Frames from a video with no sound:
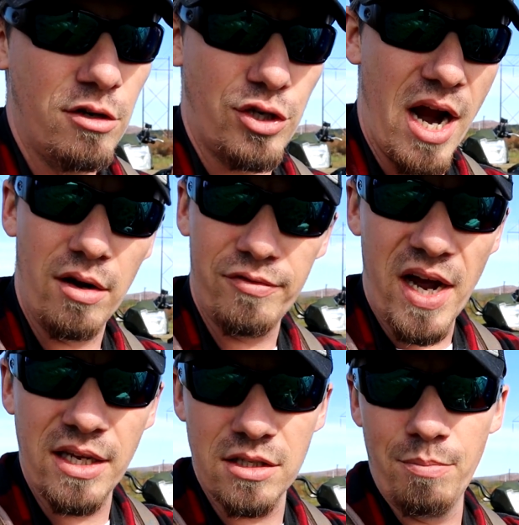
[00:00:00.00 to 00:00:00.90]
trying to
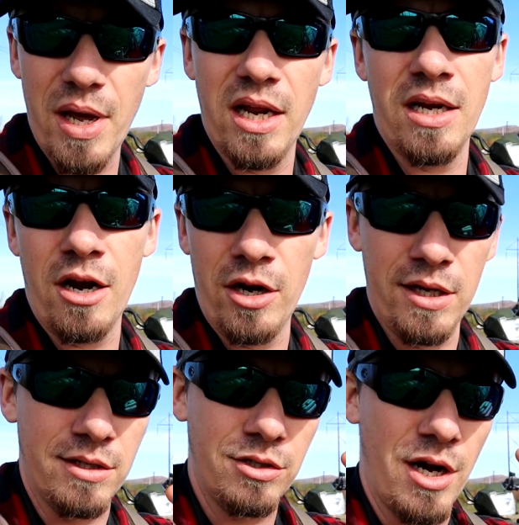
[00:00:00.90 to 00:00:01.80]
find some bedding
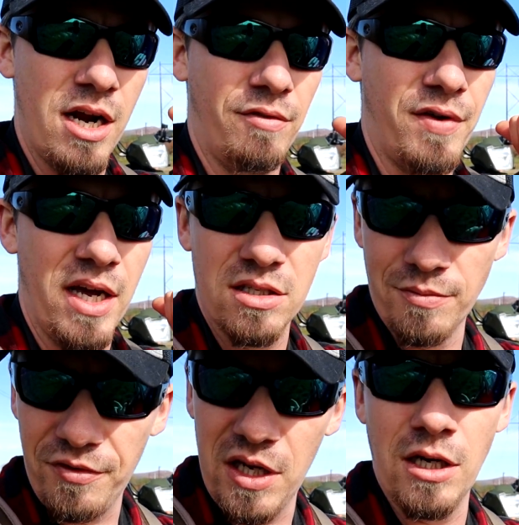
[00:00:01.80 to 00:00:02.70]
areas, trying to find
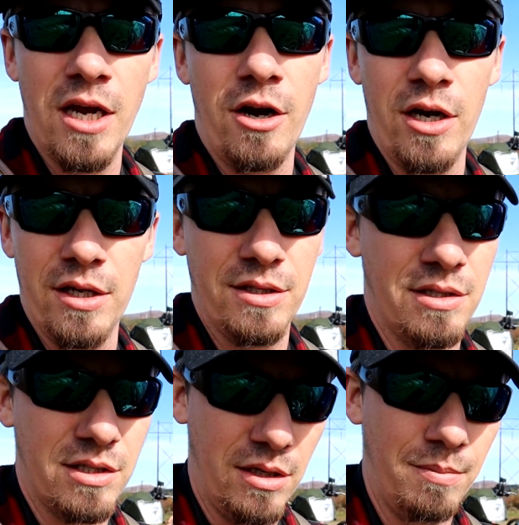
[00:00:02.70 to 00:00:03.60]
some feeding areas
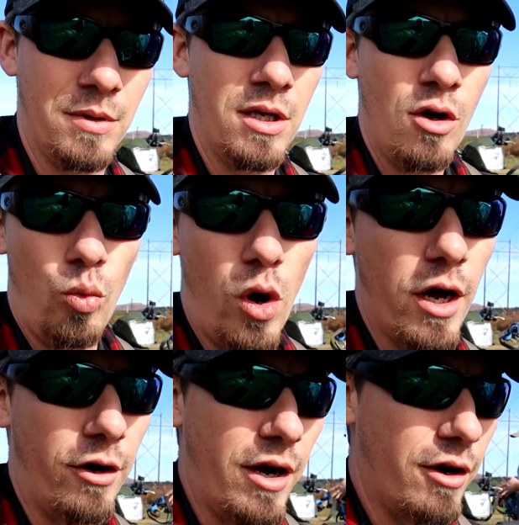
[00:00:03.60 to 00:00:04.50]
and some
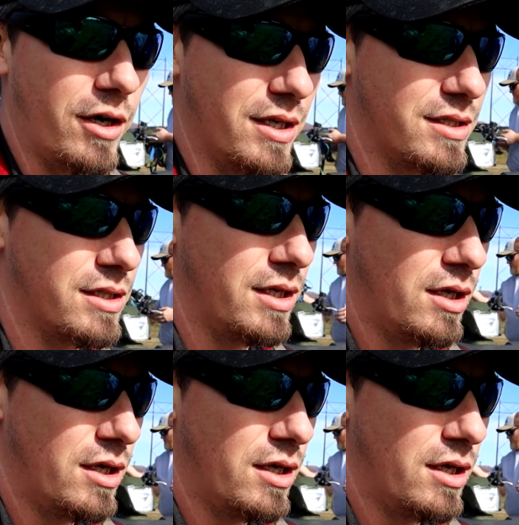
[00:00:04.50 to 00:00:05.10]
water areas.